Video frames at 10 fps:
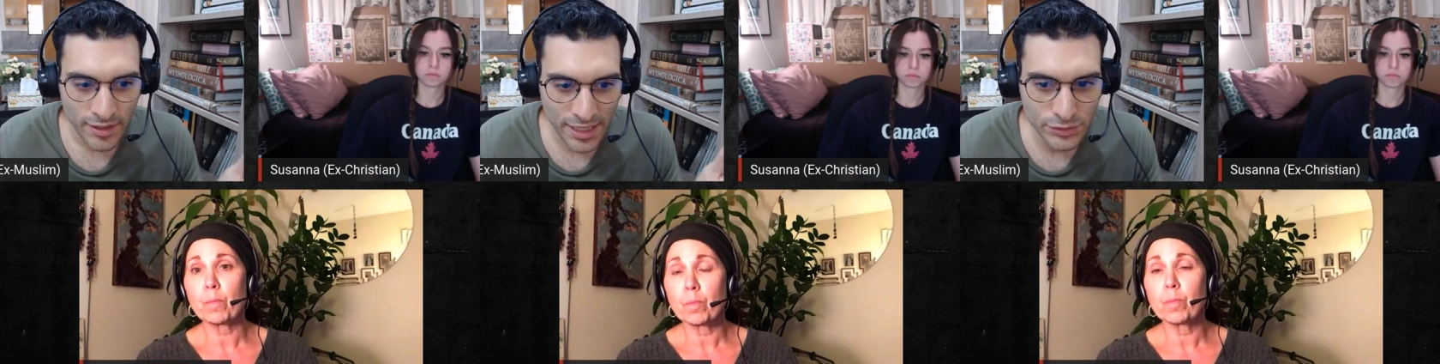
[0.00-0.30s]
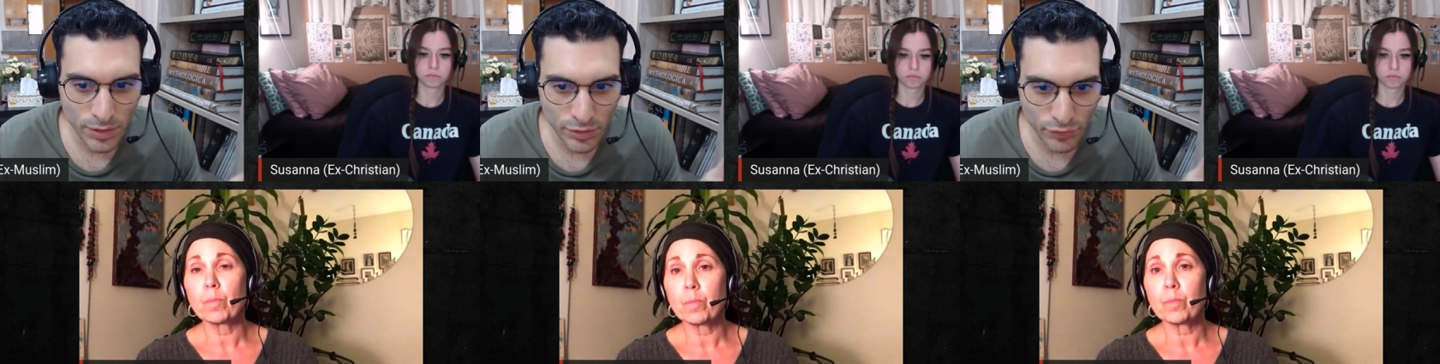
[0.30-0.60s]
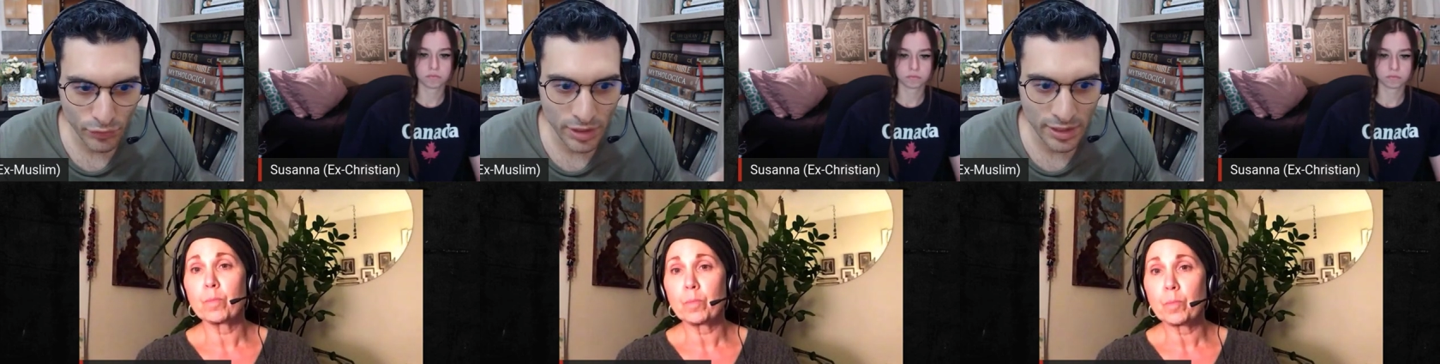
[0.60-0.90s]
Speaker 1: That's why
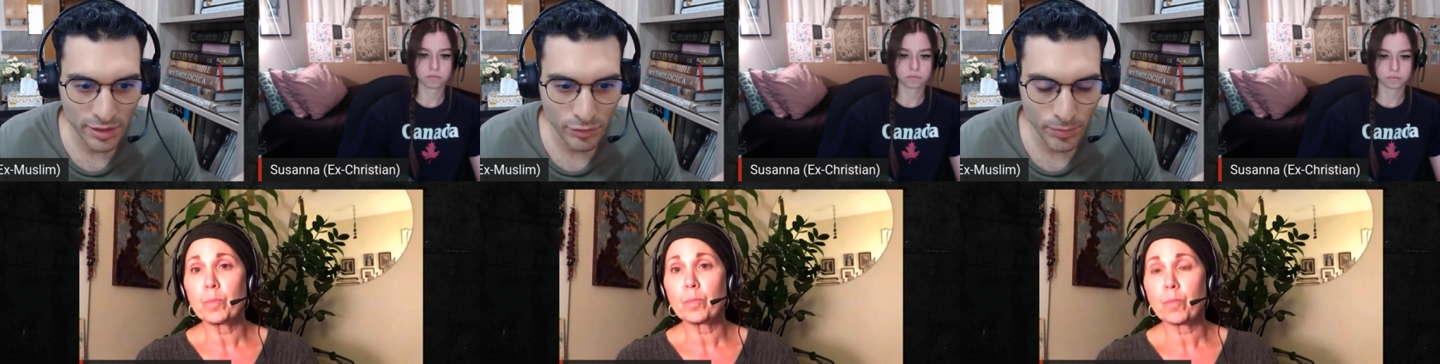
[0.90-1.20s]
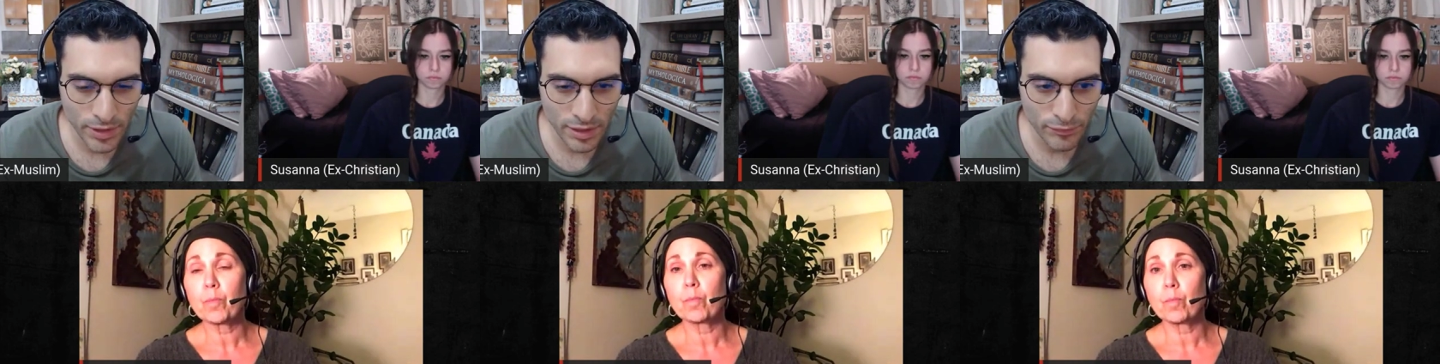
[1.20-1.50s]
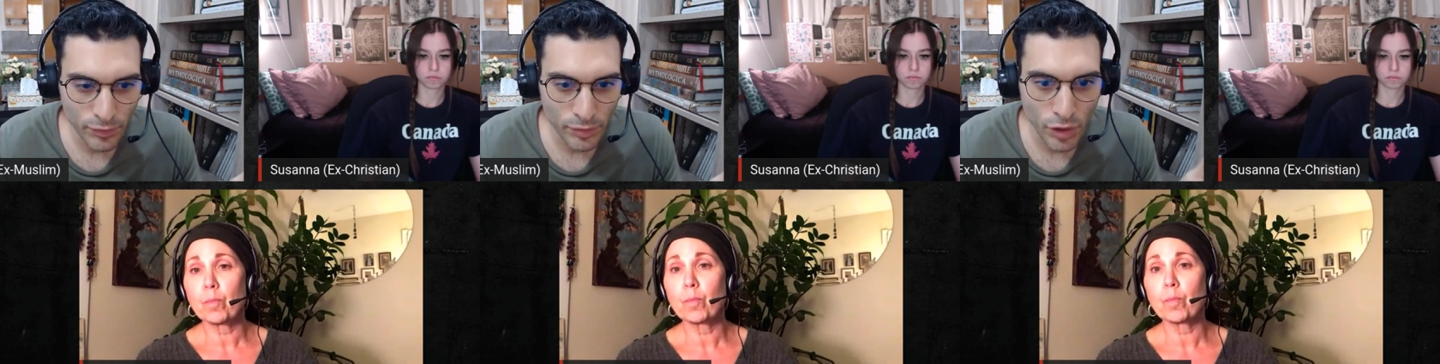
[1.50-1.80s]
you really need to be
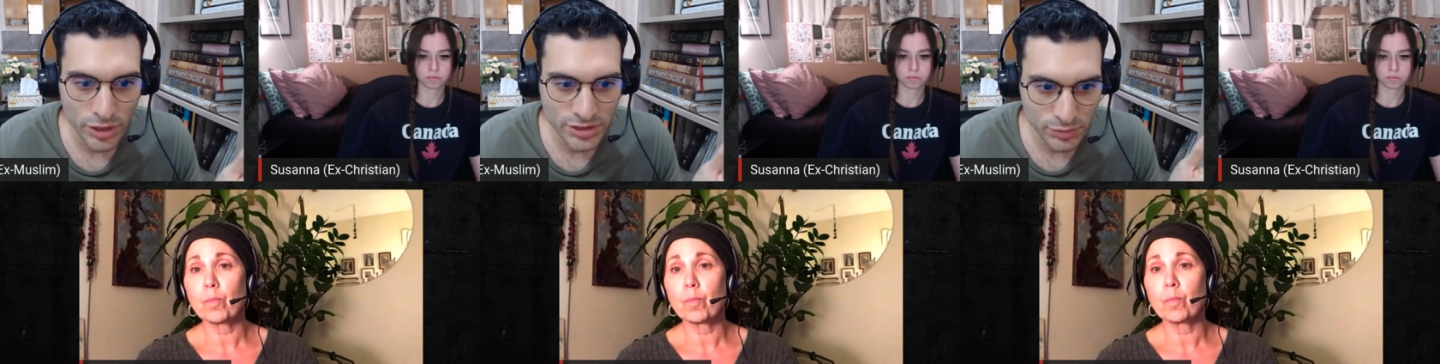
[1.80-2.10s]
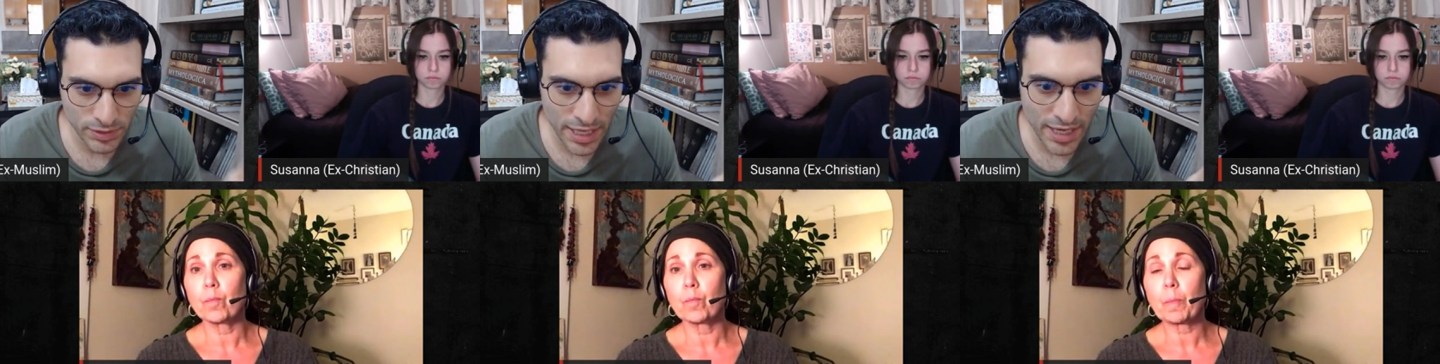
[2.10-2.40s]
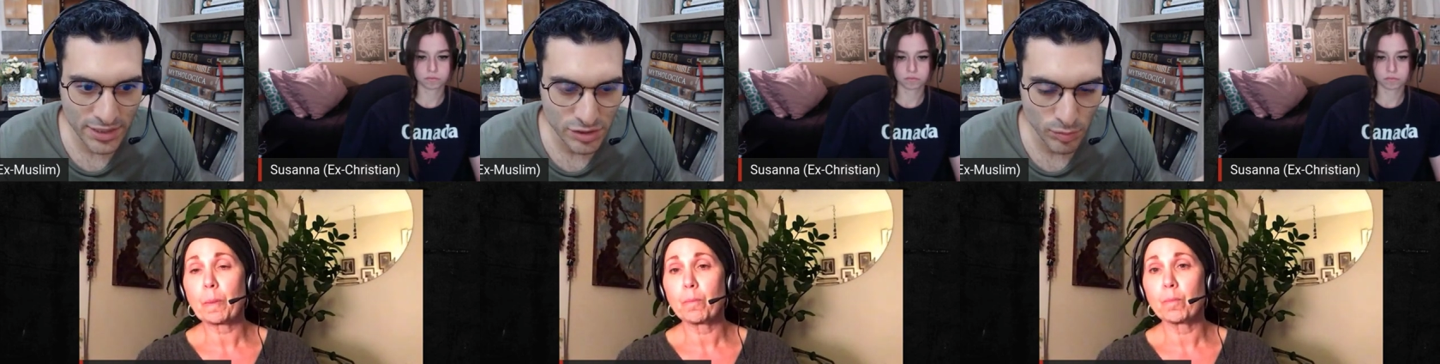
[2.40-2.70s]
careful, not just with
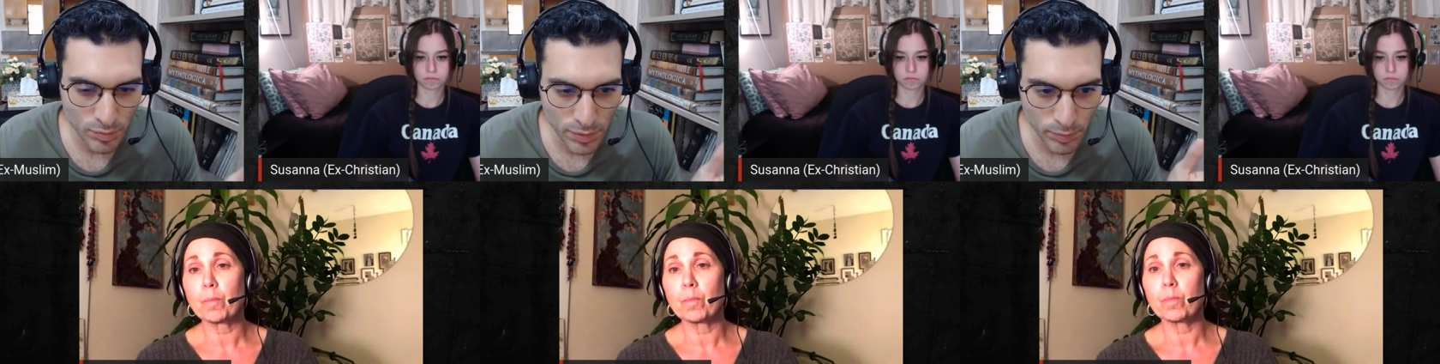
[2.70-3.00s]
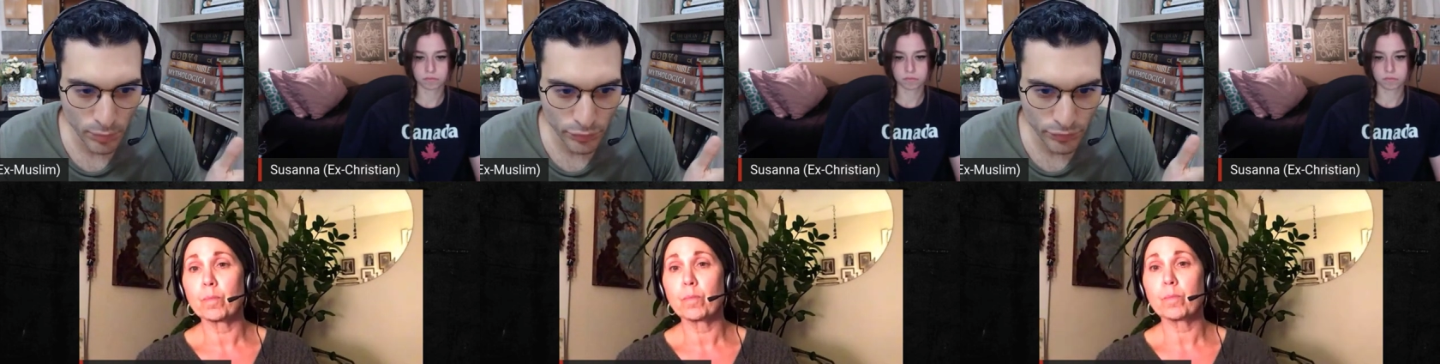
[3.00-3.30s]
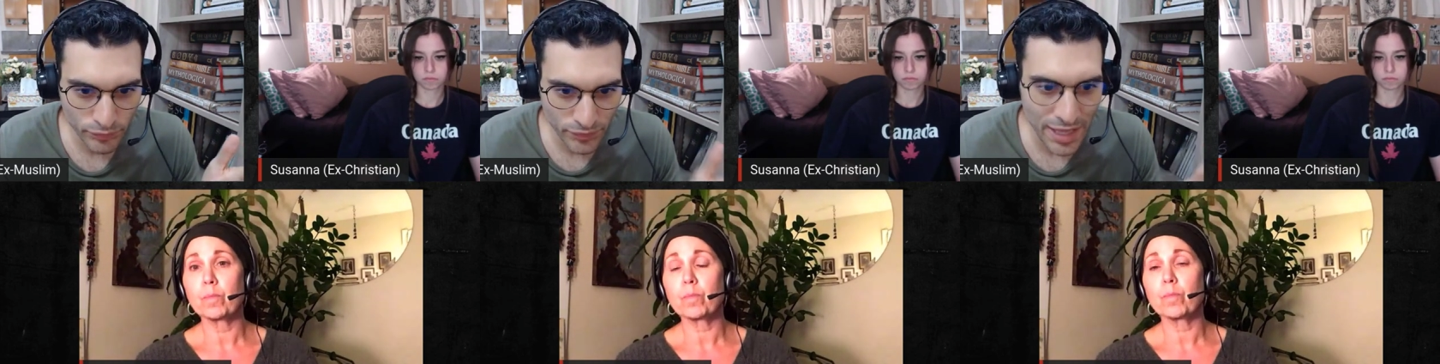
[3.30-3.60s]
action, but
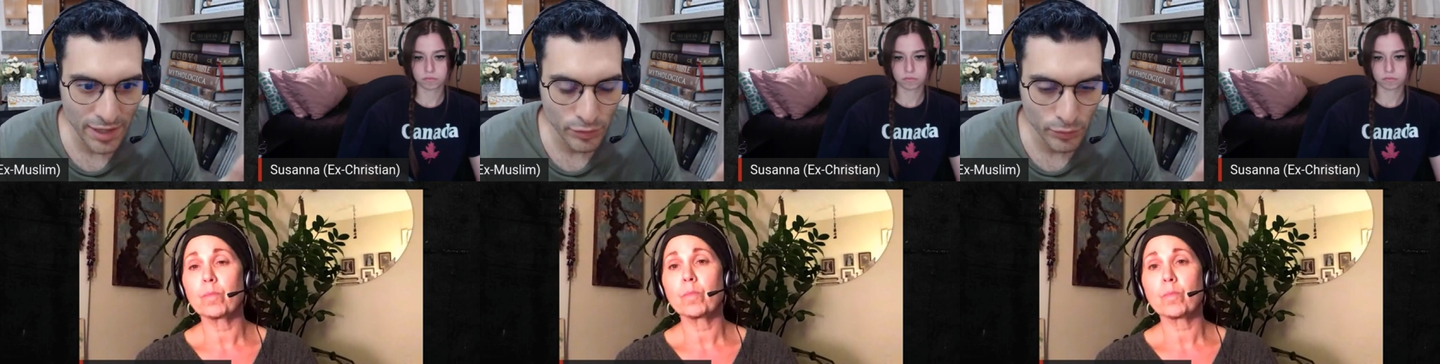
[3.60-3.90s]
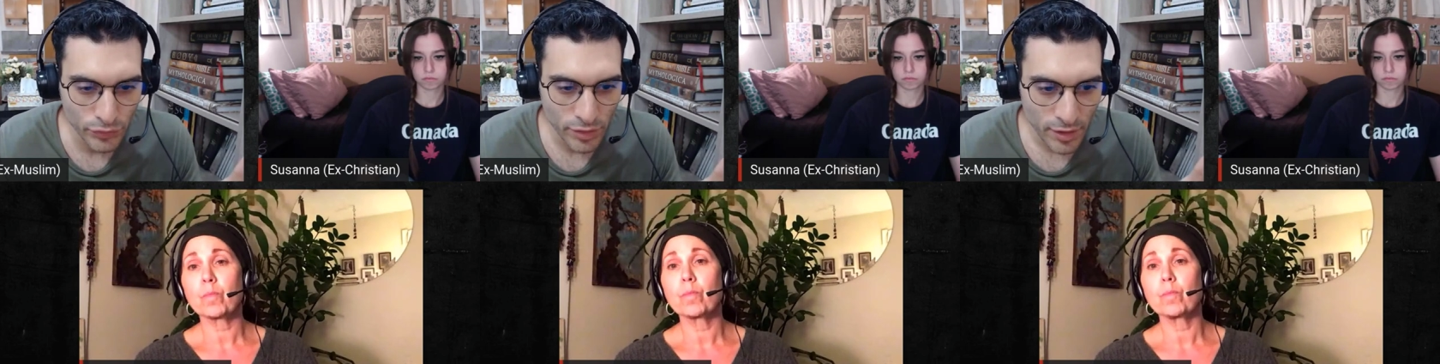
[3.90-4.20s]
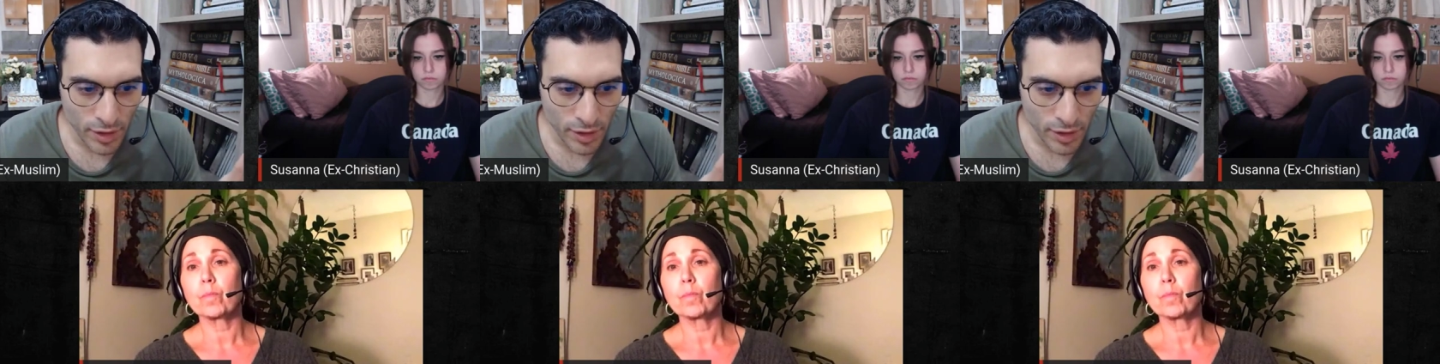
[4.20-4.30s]
people's values,